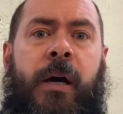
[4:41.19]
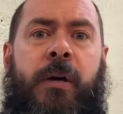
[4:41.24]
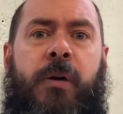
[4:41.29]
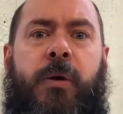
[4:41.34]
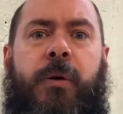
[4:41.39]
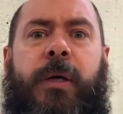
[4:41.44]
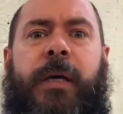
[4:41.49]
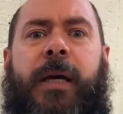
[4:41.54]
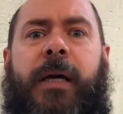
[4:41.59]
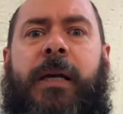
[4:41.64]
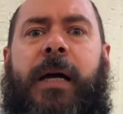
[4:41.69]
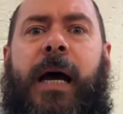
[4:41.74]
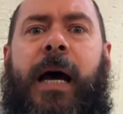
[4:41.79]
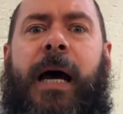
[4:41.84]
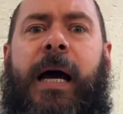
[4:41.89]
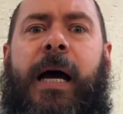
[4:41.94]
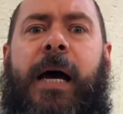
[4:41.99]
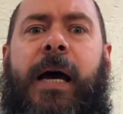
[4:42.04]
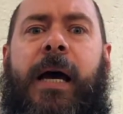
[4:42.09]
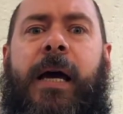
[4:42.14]
You get
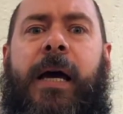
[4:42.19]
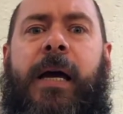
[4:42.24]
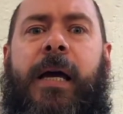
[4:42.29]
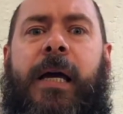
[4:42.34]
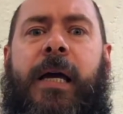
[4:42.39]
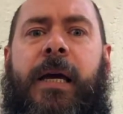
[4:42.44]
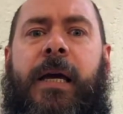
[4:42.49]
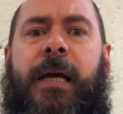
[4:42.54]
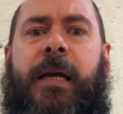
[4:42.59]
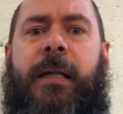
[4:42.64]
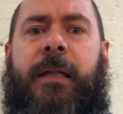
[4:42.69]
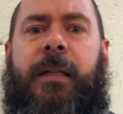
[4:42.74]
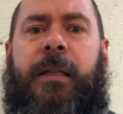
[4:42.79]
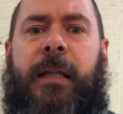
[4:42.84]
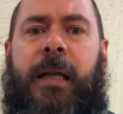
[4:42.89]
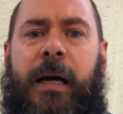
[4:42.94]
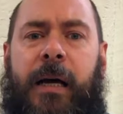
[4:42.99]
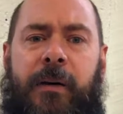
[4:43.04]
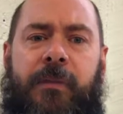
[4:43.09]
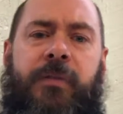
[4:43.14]
a
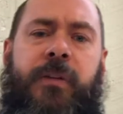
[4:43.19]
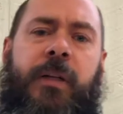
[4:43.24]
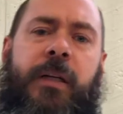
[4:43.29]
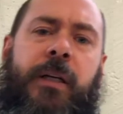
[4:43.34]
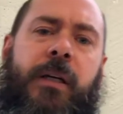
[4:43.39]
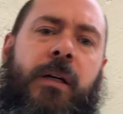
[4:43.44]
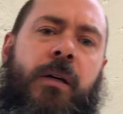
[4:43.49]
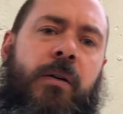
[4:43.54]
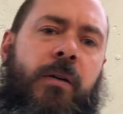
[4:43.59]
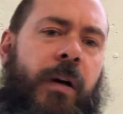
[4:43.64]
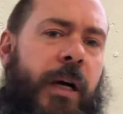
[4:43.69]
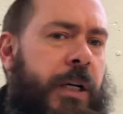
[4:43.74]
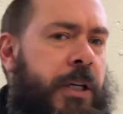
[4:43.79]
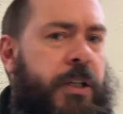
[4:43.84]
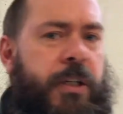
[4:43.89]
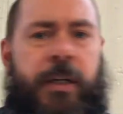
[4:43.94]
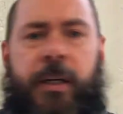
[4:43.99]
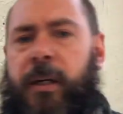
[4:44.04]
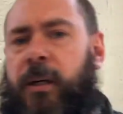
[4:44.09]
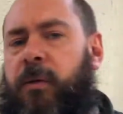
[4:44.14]
lovely,
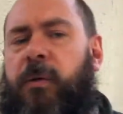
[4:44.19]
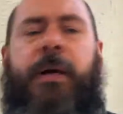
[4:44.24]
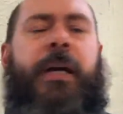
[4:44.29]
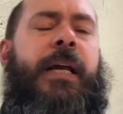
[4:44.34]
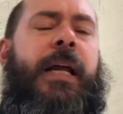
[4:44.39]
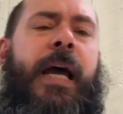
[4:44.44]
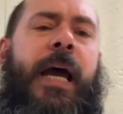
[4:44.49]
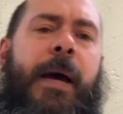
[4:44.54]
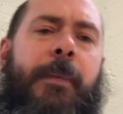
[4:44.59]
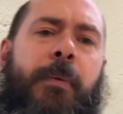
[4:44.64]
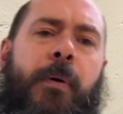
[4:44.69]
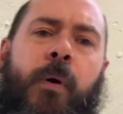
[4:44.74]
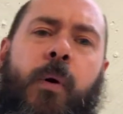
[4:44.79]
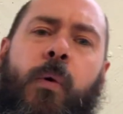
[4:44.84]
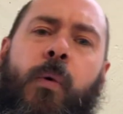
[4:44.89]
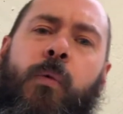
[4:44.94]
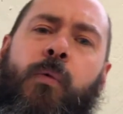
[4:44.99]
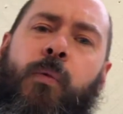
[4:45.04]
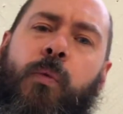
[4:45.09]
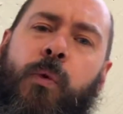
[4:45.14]
crunchy green
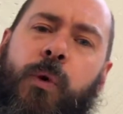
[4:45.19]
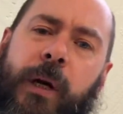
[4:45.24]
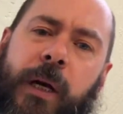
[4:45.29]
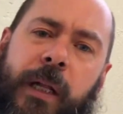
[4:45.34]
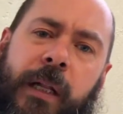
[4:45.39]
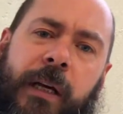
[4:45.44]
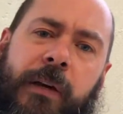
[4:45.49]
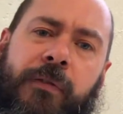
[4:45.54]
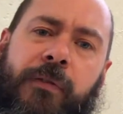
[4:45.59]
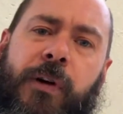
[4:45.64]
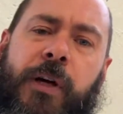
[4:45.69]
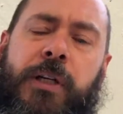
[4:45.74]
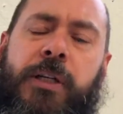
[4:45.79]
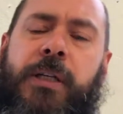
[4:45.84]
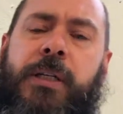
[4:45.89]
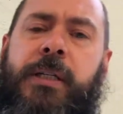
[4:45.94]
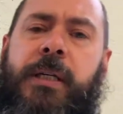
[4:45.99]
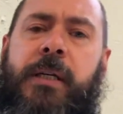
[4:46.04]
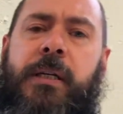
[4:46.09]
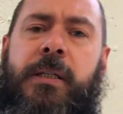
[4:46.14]
apple, really fresh
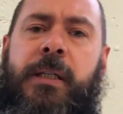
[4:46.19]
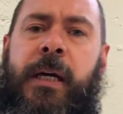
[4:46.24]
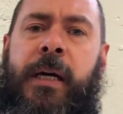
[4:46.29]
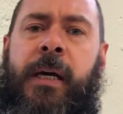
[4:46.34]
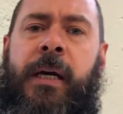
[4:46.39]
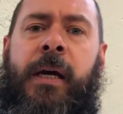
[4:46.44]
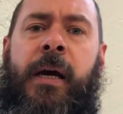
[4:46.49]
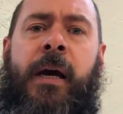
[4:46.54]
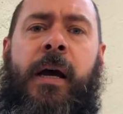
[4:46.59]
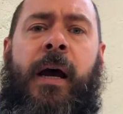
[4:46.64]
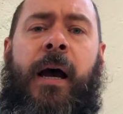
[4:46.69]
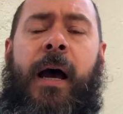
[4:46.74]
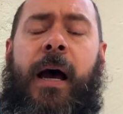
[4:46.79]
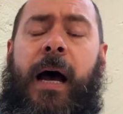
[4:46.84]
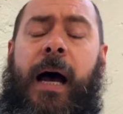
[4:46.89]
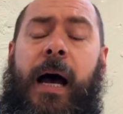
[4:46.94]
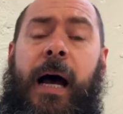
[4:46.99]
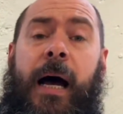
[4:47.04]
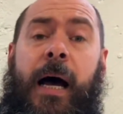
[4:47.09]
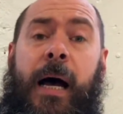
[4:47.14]
acidity
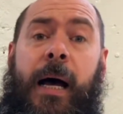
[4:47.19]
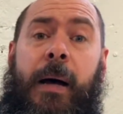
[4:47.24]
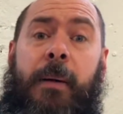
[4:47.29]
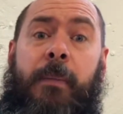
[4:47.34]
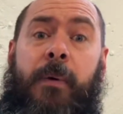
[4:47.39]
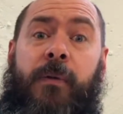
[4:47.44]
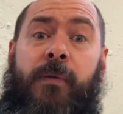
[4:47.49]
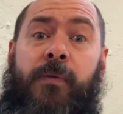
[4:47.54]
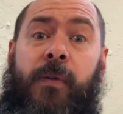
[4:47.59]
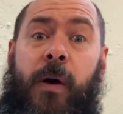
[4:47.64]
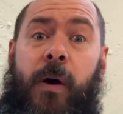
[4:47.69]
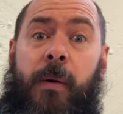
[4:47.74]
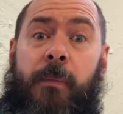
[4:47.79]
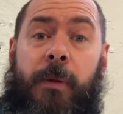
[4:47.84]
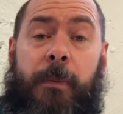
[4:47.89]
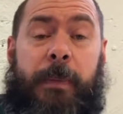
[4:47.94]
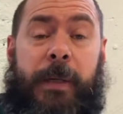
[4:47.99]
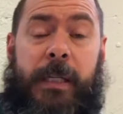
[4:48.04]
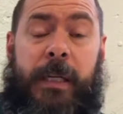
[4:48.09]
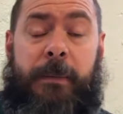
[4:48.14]
from
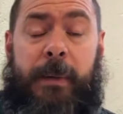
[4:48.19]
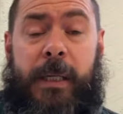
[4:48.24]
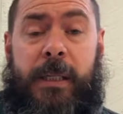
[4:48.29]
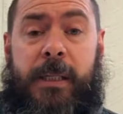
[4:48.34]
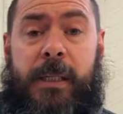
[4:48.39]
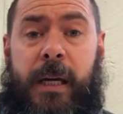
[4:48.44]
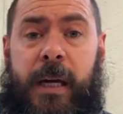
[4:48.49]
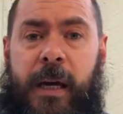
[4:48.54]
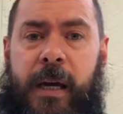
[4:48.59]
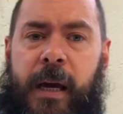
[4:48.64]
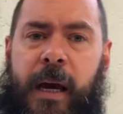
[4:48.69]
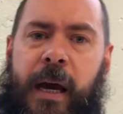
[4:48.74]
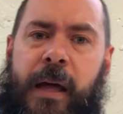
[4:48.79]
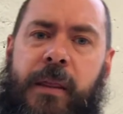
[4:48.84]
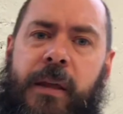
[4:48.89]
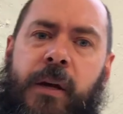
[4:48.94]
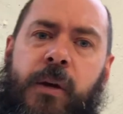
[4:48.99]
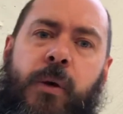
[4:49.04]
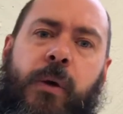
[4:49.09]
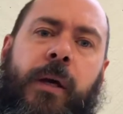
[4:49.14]
the Petit Manseng,
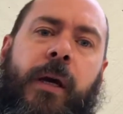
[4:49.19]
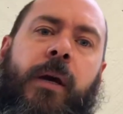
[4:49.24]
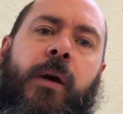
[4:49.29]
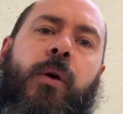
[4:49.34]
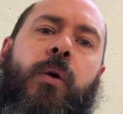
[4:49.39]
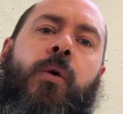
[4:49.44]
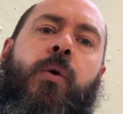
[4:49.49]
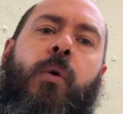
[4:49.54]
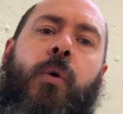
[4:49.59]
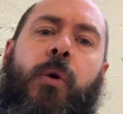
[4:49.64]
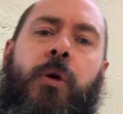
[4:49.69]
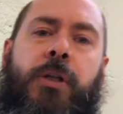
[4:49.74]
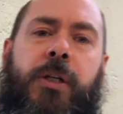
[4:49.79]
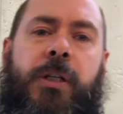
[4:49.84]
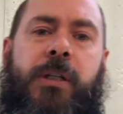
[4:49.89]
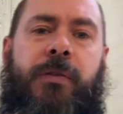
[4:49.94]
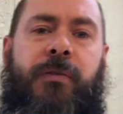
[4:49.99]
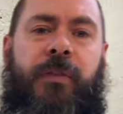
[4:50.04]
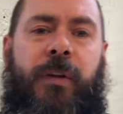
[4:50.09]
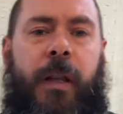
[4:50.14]
and then you get
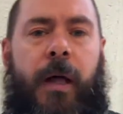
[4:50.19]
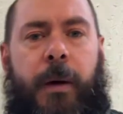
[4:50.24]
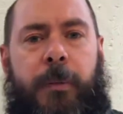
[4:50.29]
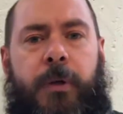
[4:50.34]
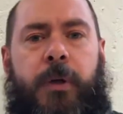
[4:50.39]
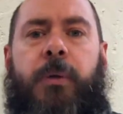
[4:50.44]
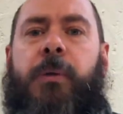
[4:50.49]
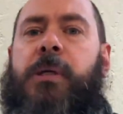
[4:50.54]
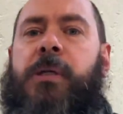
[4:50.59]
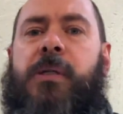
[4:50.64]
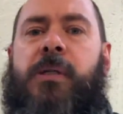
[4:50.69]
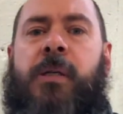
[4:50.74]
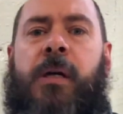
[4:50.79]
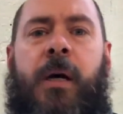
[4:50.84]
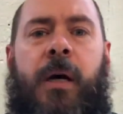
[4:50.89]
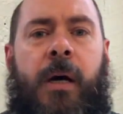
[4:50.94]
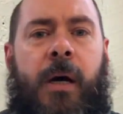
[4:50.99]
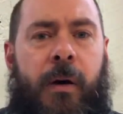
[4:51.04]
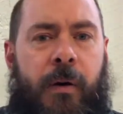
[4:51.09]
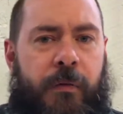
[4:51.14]
gorgeous, voluptuous
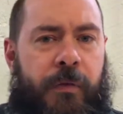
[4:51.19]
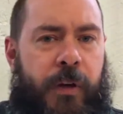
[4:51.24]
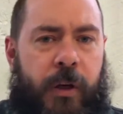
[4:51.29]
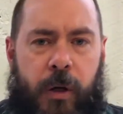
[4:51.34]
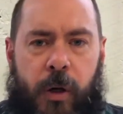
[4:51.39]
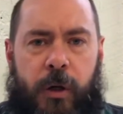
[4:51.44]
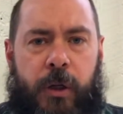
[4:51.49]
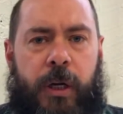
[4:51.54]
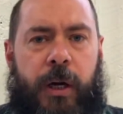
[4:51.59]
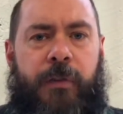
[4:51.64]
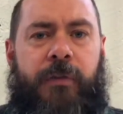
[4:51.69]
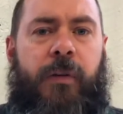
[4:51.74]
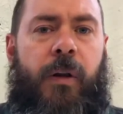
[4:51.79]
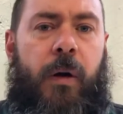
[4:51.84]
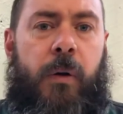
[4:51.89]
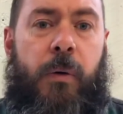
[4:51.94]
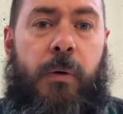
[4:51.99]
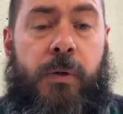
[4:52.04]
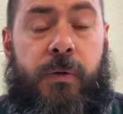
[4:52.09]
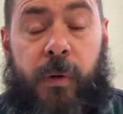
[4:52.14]
Viognier
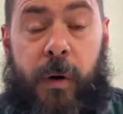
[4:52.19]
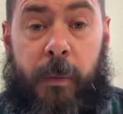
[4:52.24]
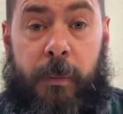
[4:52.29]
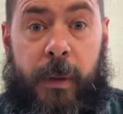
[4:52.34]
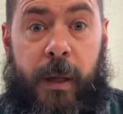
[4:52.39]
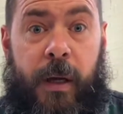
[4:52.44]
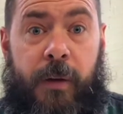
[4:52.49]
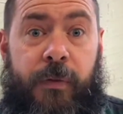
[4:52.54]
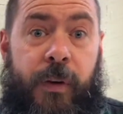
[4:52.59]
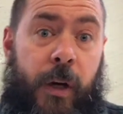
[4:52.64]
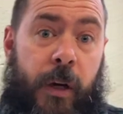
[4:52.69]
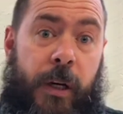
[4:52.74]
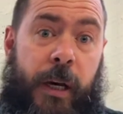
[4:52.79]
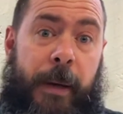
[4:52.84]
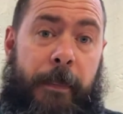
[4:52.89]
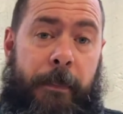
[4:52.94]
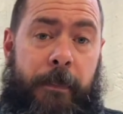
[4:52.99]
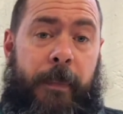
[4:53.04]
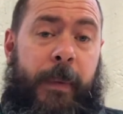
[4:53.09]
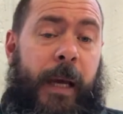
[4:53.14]
florals from the
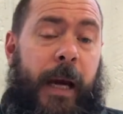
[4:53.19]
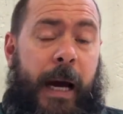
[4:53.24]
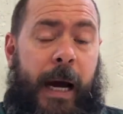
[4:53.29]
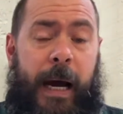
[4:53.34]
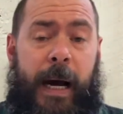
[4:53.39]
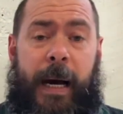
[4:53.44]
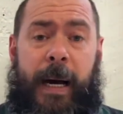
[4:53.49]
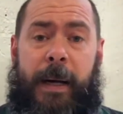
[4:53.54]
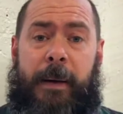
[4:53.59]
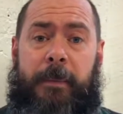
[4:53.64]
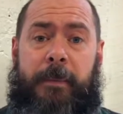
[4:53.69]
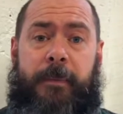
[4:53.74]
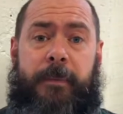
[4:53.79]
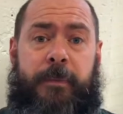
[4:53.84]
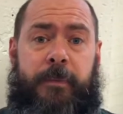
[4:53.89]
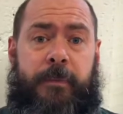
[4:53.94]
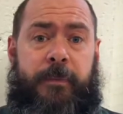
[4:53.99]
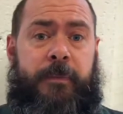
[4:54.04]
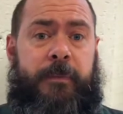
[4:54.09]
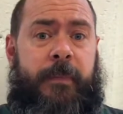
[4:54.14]
Viognier.
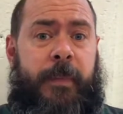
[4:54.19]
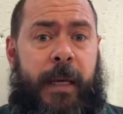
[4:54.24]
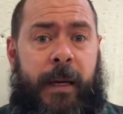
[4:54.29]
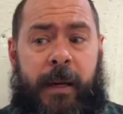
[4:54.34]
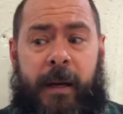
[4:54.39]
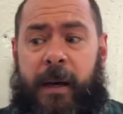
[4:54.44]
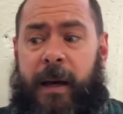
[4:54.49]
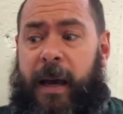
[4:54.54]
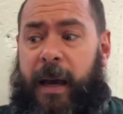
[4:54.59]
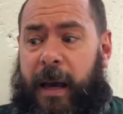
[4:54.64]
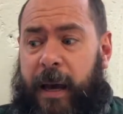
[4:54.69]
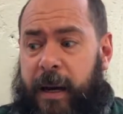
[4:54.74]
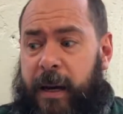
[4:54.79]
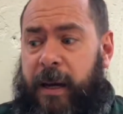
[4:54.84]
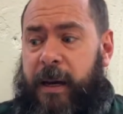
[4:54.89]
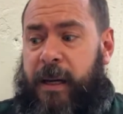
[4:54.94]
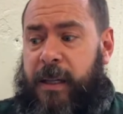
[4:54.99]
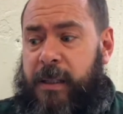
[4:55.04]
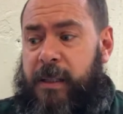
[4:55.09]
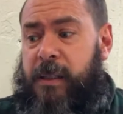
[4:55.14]
And
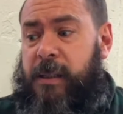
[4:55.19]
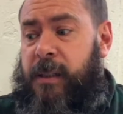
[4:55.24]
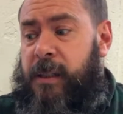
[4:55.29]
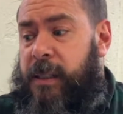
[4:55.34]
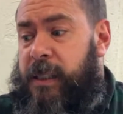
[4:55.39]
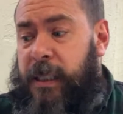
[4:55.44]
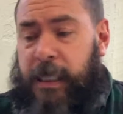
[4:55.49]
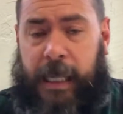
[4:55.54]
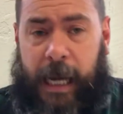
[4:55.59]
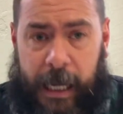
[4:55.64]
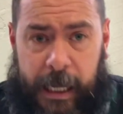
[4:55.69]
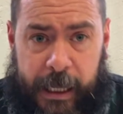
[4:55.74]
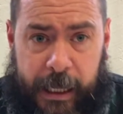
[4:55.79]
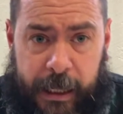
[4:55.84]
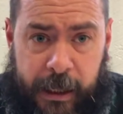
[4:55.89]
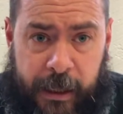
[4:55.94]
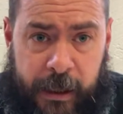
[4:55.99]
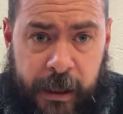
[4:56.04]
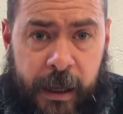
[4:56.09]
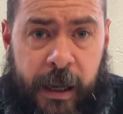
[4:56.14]
it's
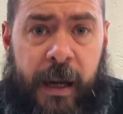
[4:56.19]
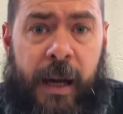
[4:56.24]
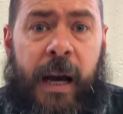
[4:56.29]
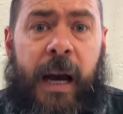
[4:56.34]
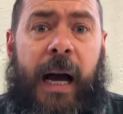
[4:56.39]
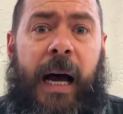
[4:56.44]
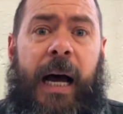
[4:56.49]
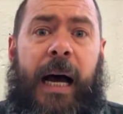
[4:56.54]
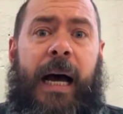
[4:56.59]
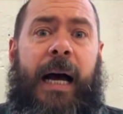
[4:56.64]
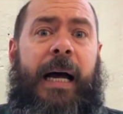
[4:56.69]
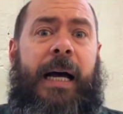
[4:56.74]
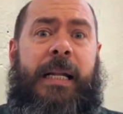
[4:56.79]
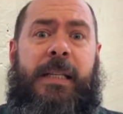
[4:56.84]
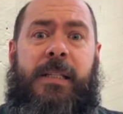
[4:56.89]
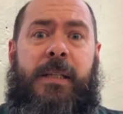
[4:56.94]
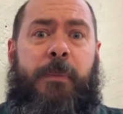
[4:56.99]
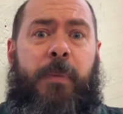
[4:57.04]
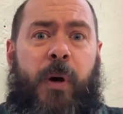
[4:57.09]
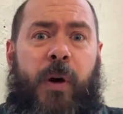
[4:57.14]
stunning.
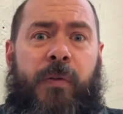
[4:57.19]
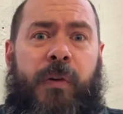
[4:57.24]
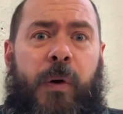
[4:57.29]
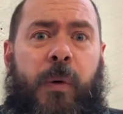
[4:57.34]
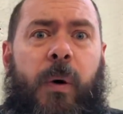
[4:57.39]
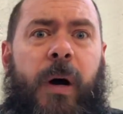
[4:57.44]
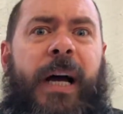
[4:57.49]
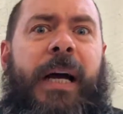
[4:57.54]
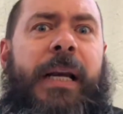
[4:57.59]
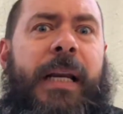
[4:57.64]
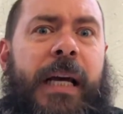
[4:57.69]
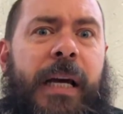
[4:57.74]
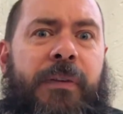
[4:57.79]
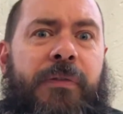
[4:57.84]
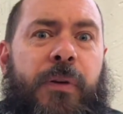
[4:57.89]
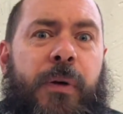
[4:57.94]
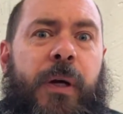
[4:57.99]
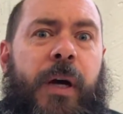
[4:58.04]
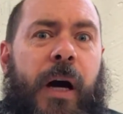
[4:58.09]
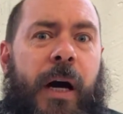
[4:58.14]
It's the perfect wine
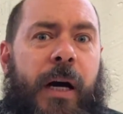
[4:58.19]
if you